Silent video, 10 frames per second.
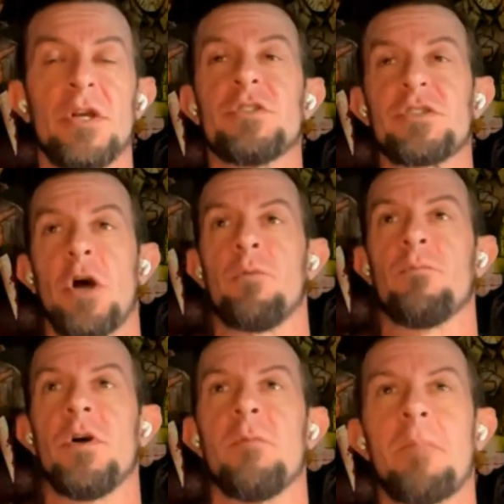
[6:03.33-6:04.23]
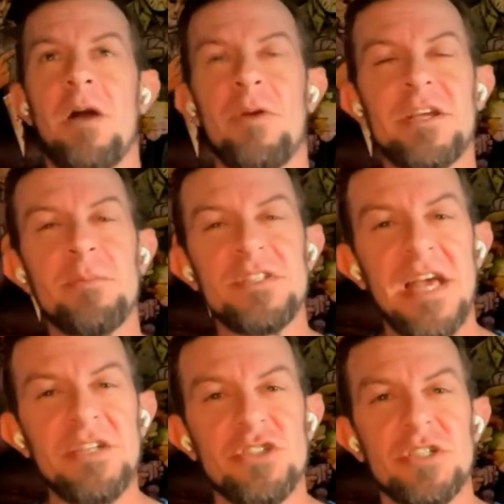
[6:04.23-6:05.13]
So, my
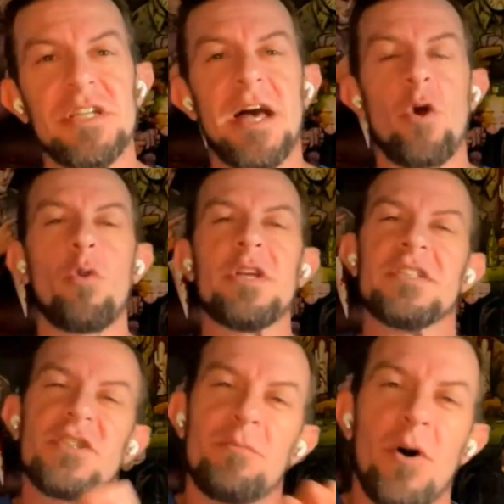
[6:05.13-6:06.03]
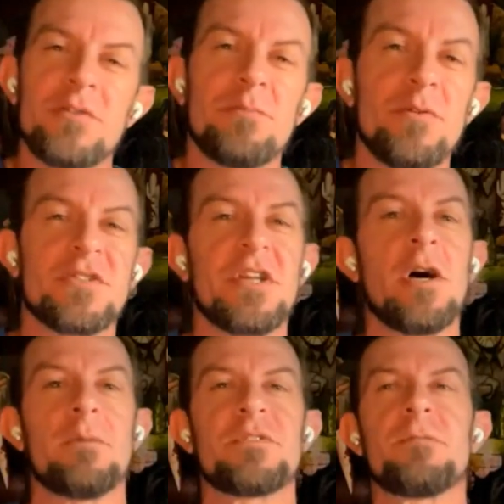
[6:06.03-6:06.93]
recommendation not only is the multiple
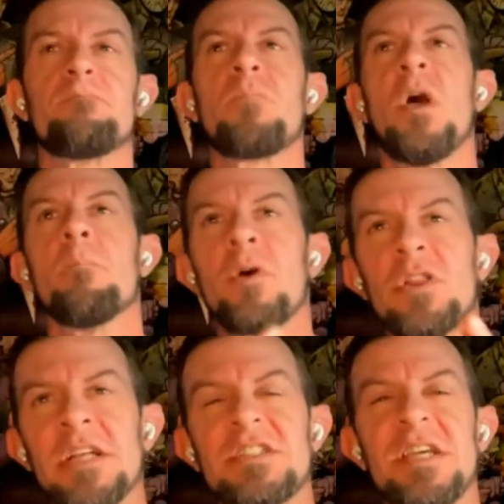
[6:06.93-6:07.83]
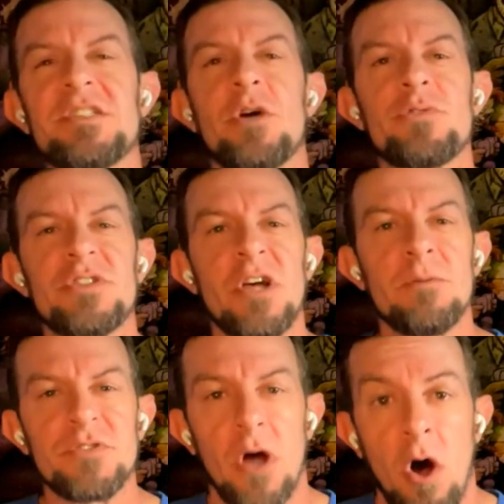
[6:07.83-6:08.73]
subs, but let's get those
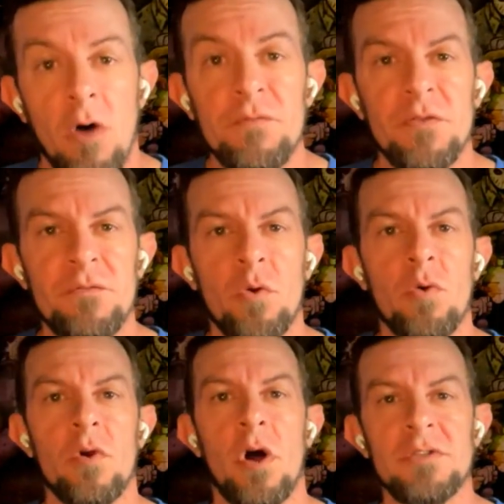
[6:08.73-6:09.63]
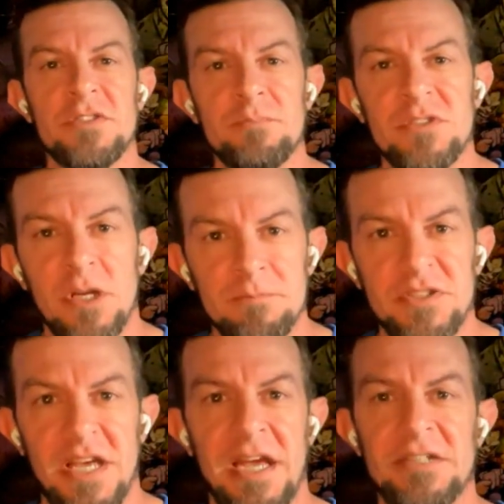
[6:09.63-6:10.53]
subs off the floor on some sub
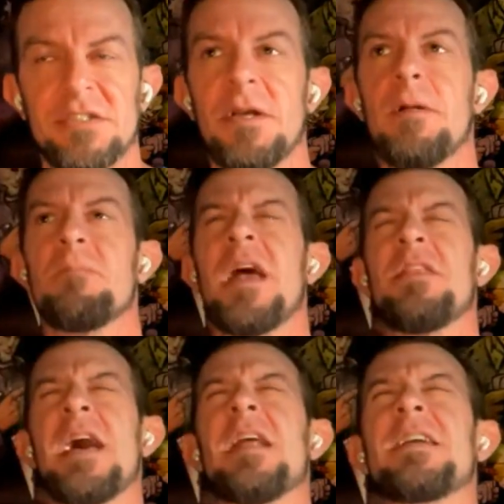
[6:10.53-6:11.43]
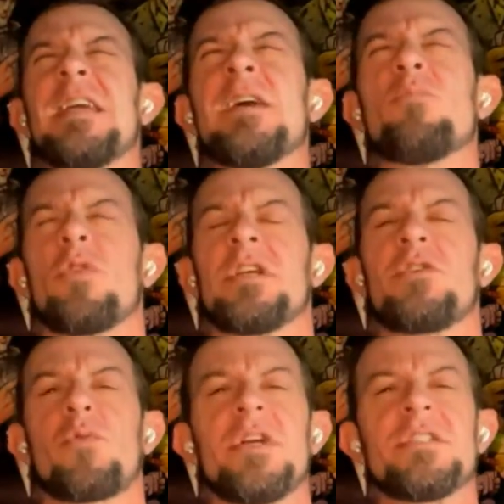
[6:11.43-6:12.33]
stands. And that again will
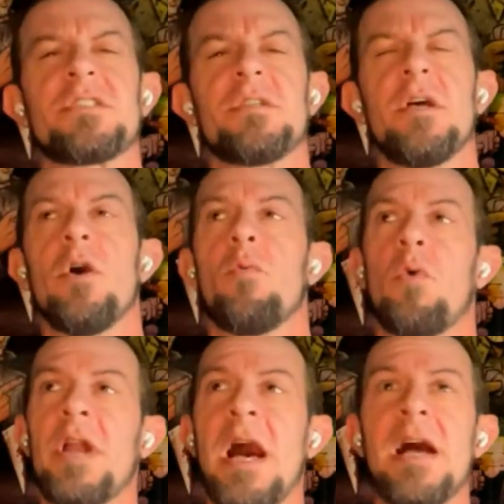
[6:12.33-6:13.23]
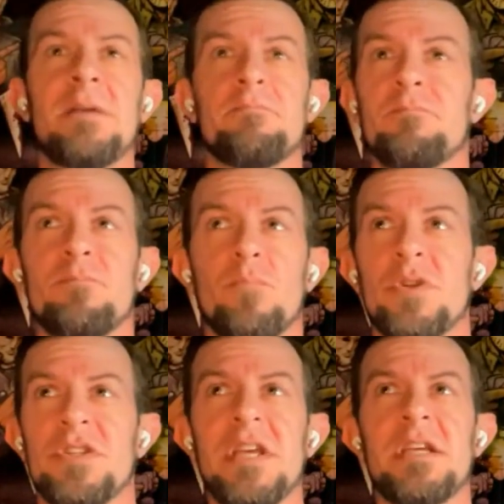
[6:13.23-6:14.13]
increase what I
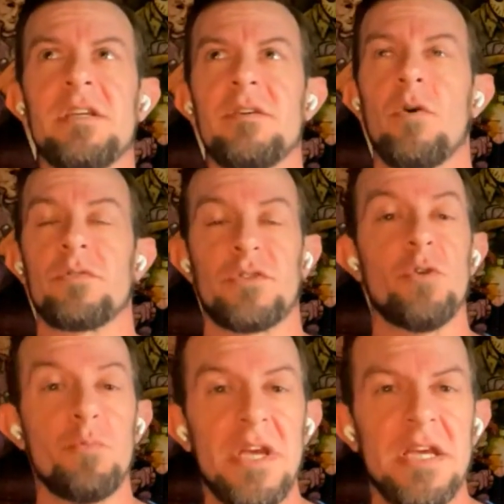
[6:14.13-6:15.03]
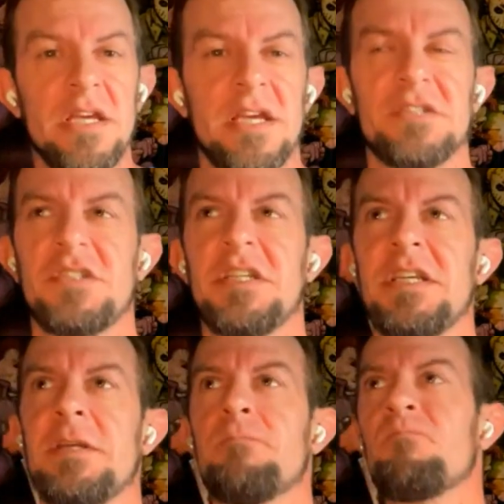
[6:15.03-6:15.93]
would think, or to me, is
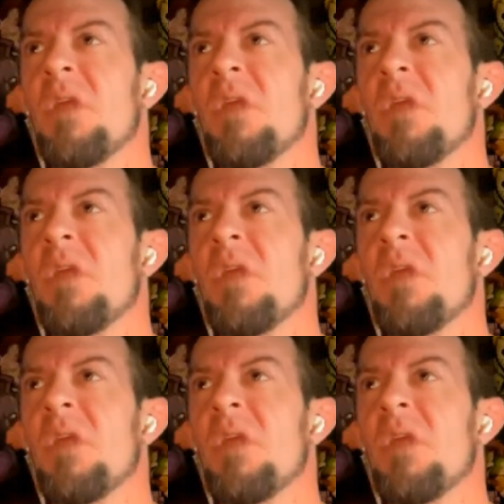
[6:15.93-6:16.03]
the